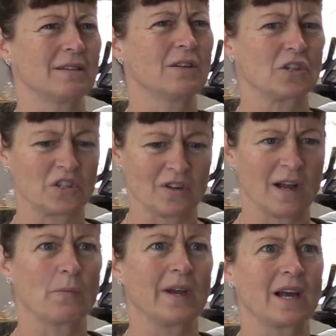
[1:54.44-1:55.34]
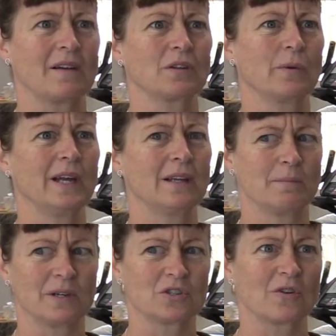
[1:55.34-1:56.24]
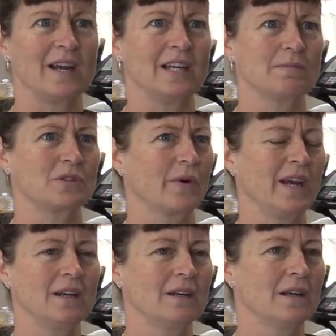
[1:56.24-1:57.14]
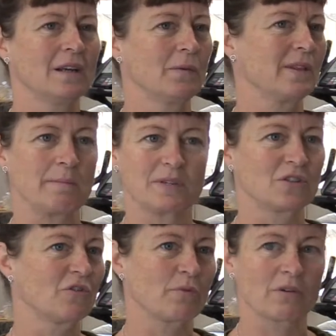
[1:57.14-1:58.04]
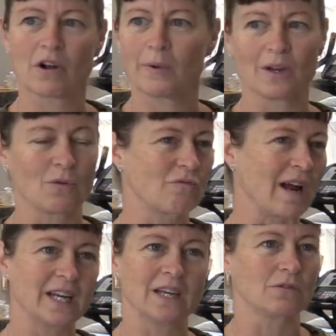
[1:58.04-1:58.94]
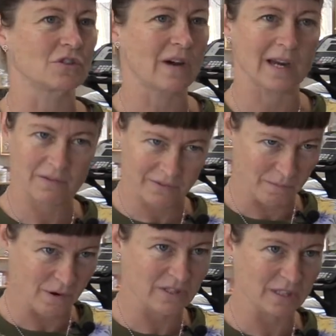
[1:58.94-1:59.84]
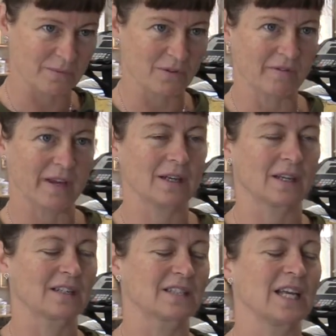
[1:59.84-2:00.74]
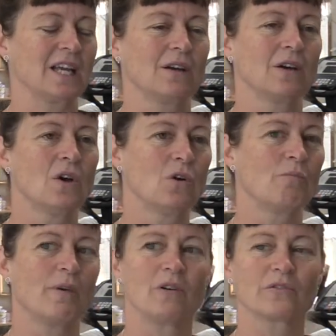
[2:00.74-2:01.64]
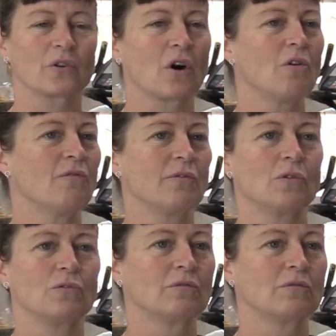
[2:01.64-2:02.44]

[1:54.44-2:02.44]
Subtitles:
You've got to turn up week after week, a bit of training in between, whether that be surfboat rowing or running or training for the multi-sport event, like I said, or bowls or golf or